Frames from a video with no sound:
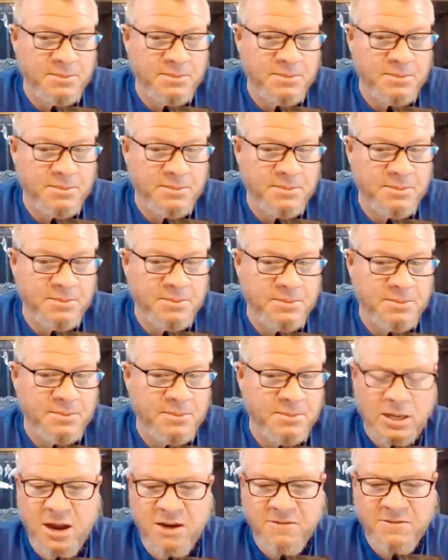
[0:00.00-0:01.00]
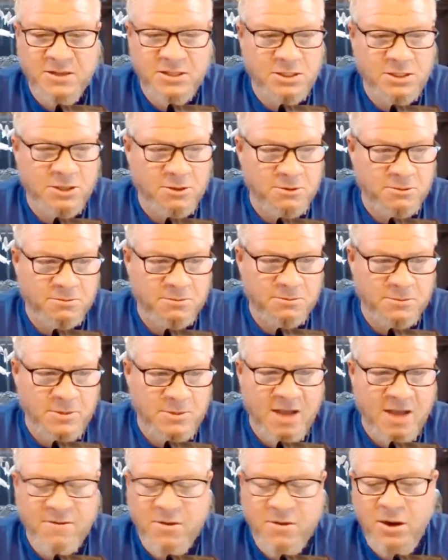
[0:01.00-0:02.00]
Um, a lot of us don't
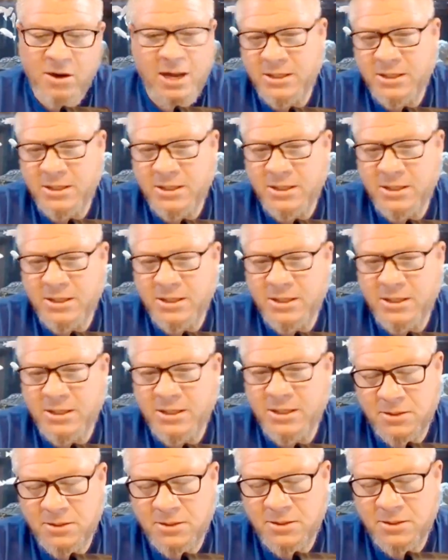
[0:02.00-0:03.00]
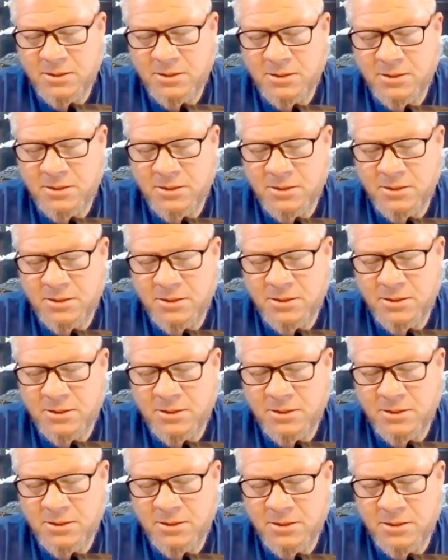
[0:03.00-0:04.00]
have our lights turn on till the, the
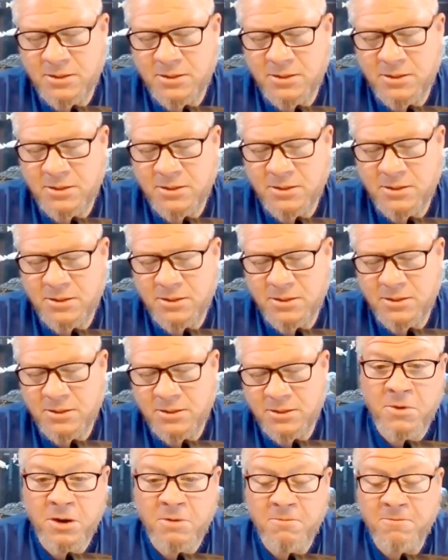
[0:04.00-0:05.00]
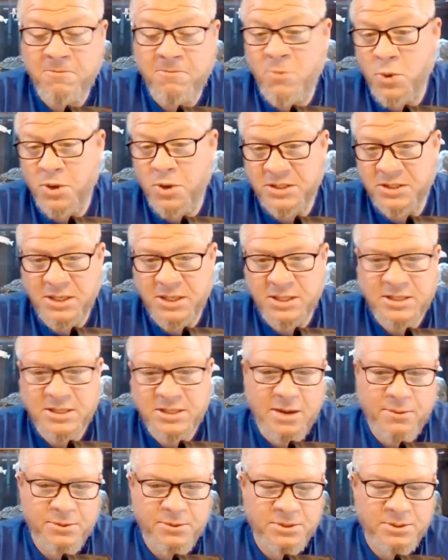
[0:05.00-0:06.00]
afternoon and maybe only run them four to
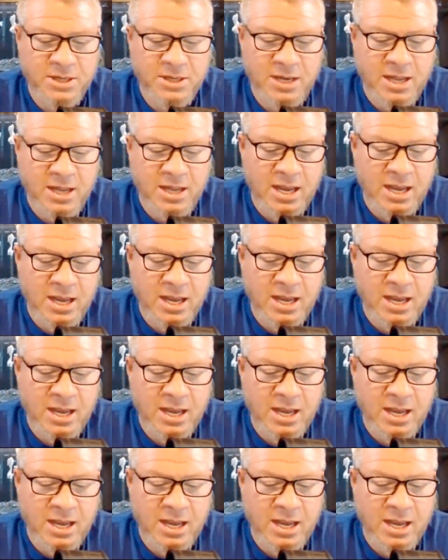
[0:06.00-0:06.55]
six hours a day.